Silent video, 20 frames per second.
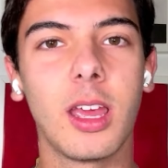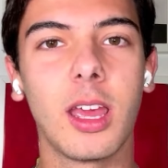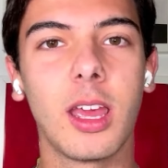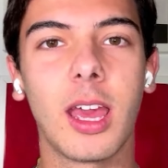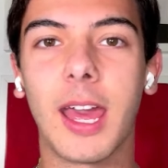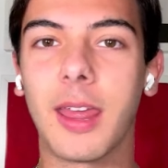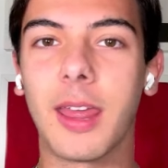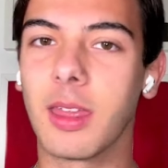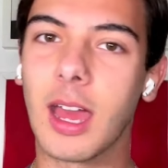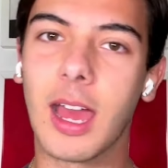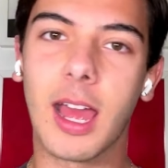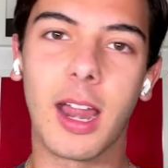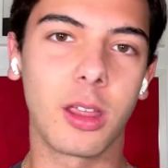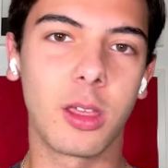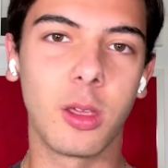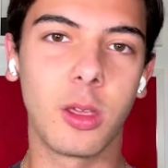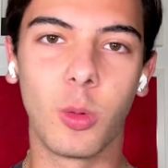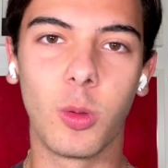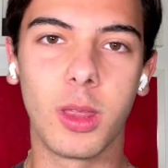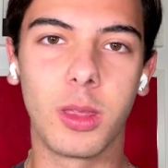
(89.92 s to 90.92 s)
had an
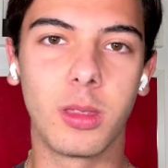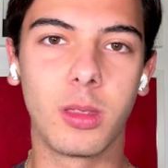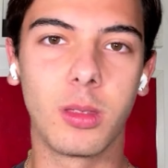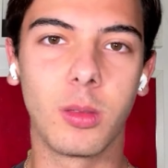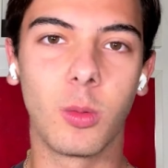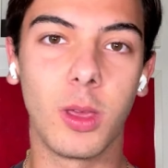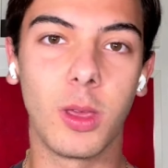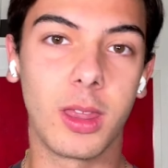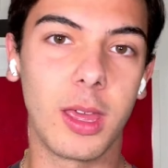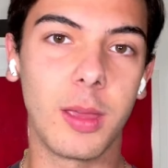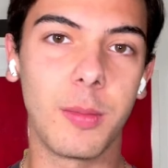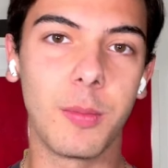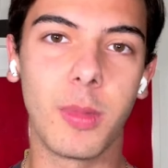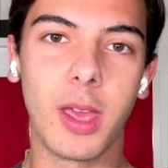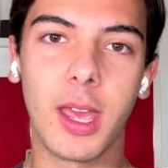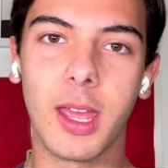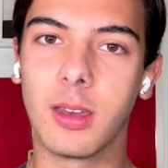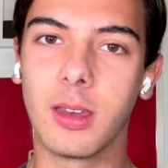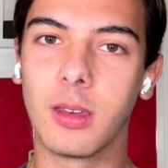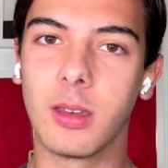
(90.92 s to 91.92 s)
argue with him,
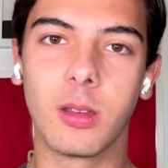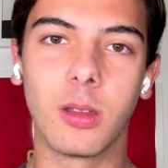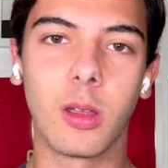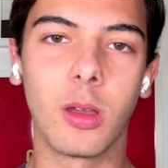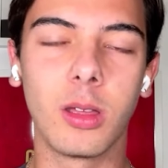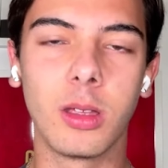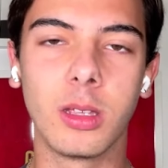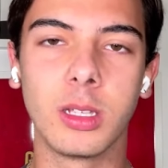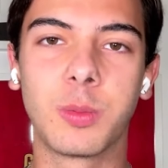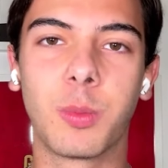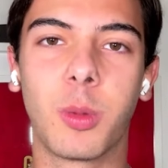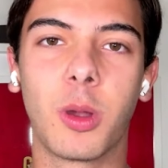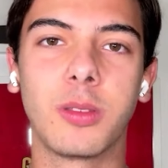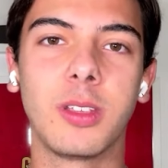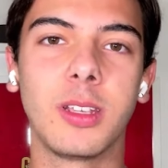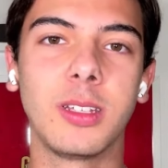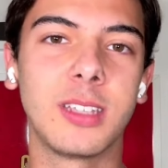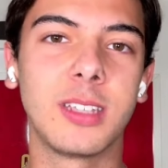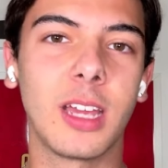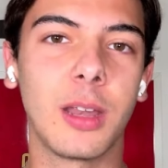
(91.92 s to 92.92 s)
and
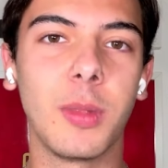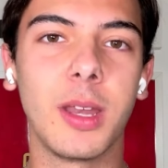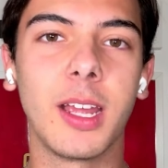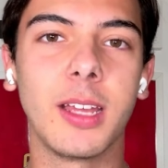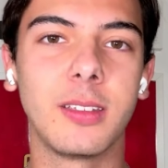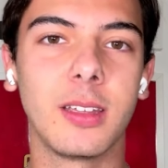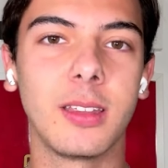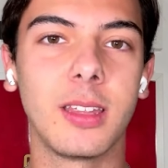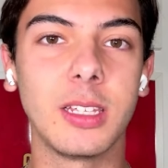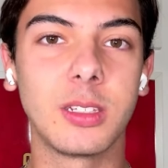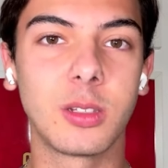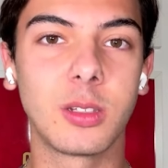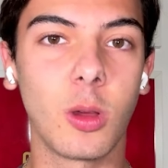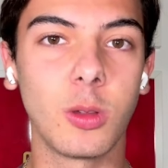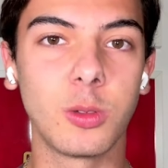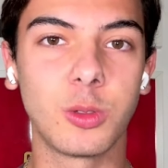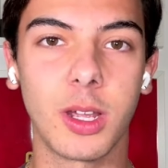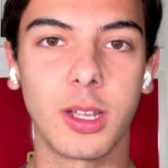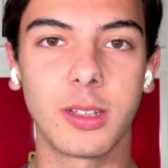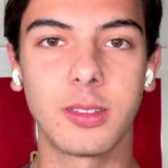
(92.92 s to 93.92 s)
Sporting terminated his
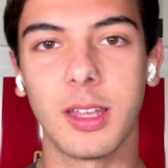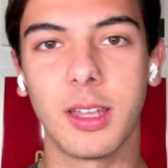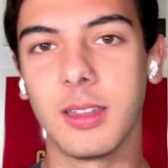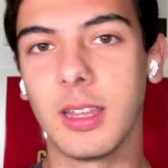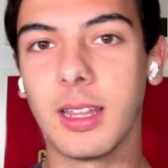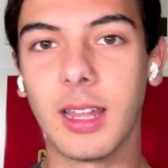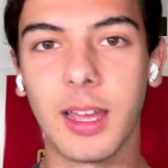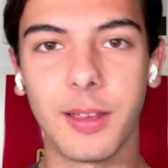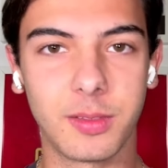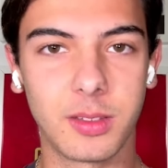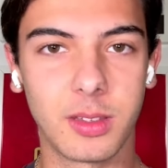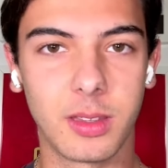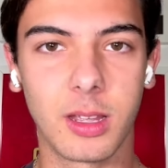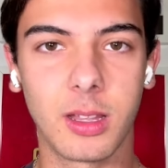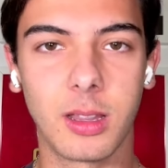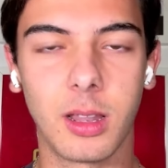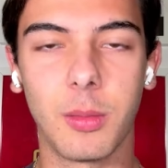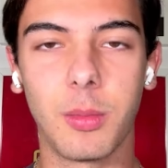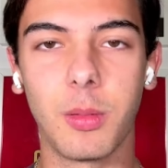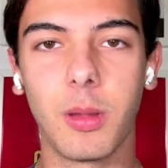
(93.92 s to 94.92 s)
contract and he left the
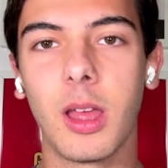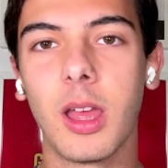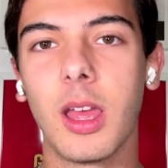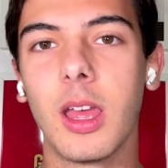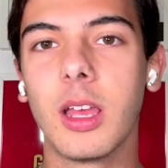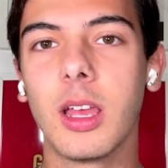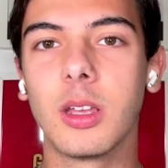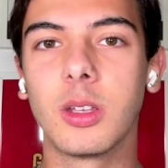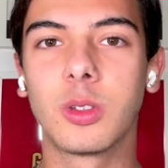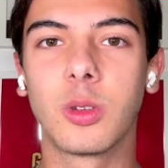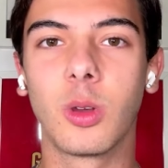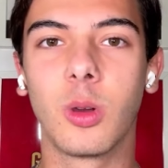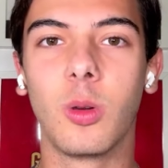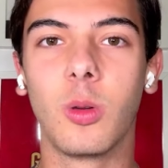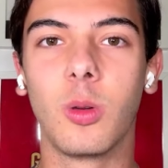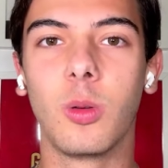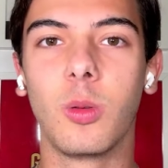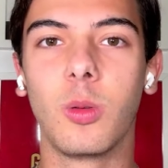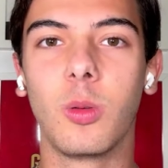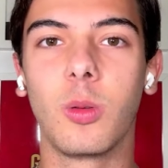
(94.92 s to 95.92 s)
club.
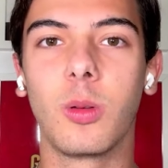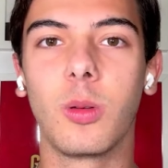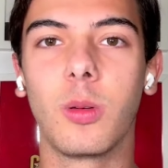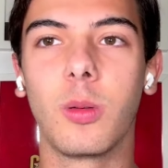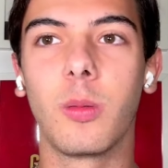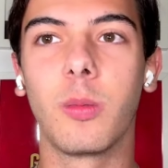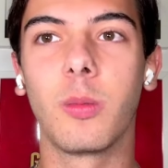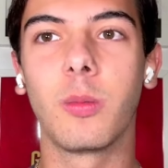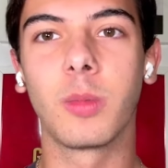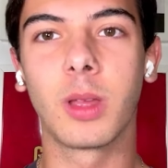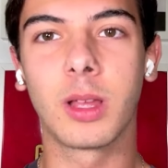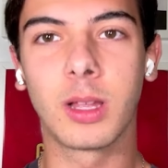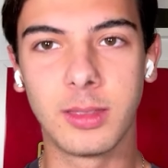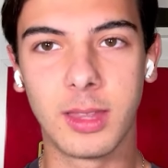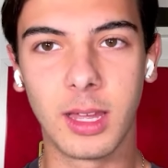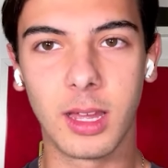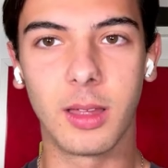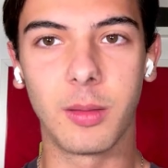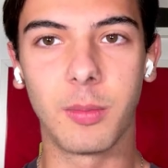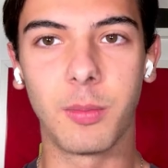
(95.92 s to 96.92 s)
So
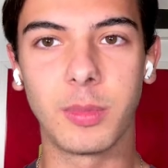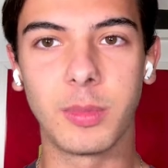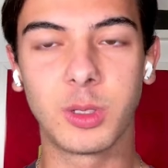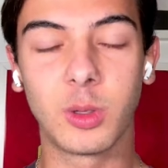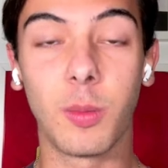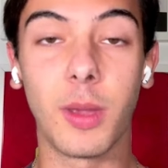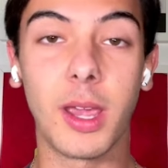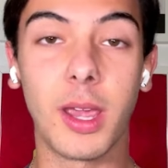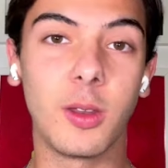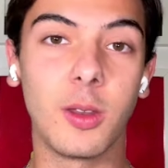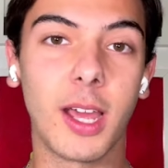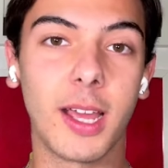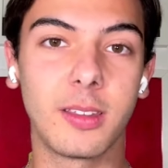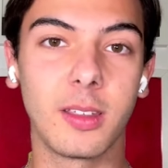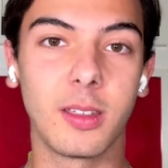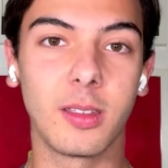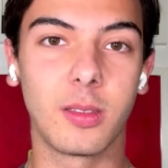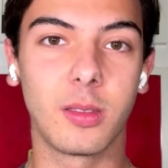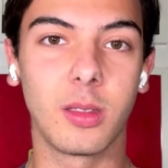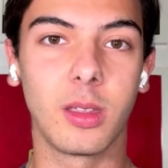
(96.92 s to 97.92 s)
Man
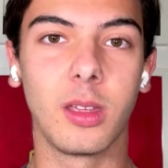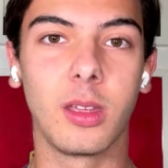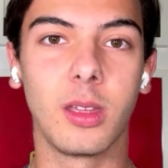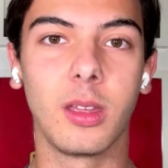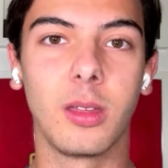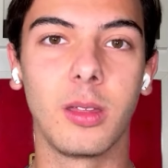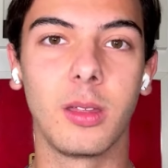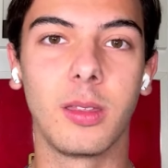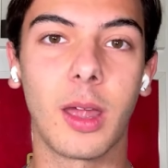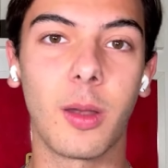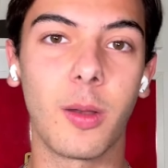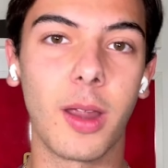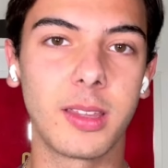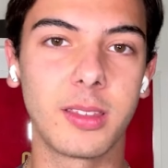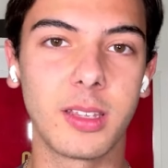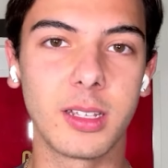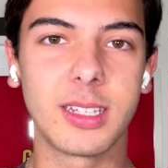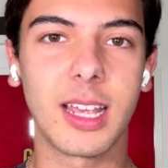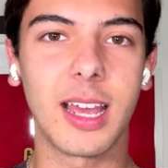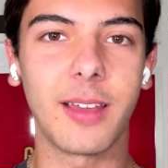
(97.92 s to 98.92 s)
United
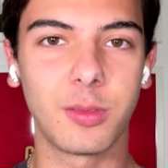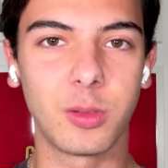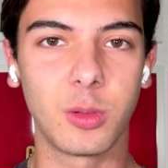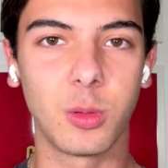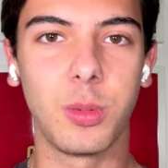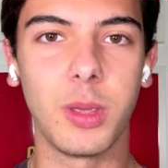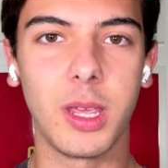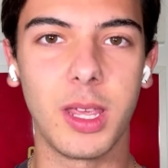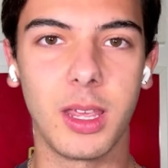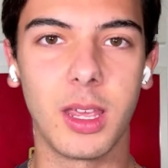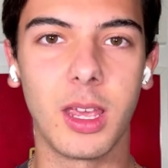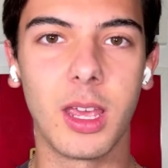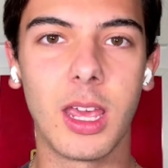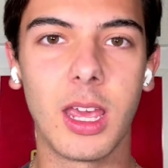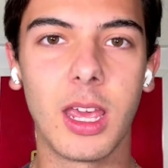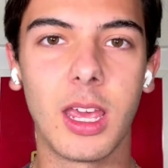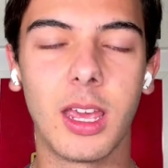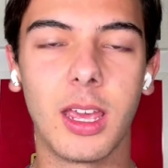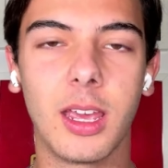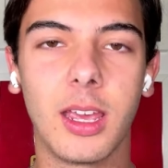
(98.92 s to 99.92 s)
directors have to be
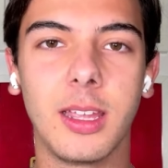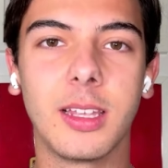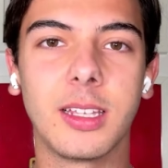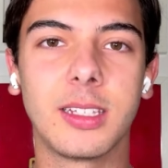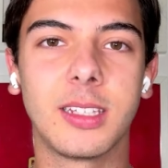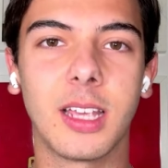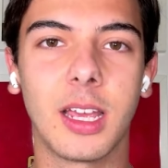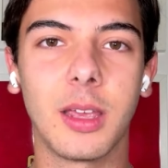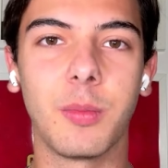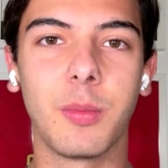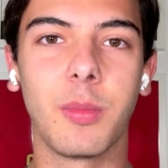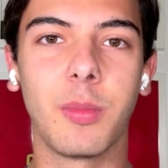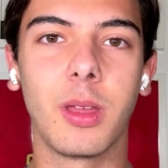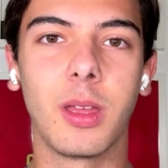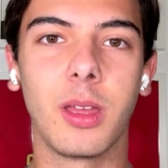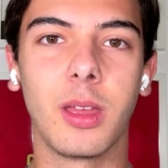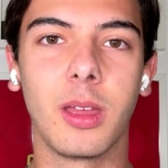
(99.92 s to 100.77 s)
in the same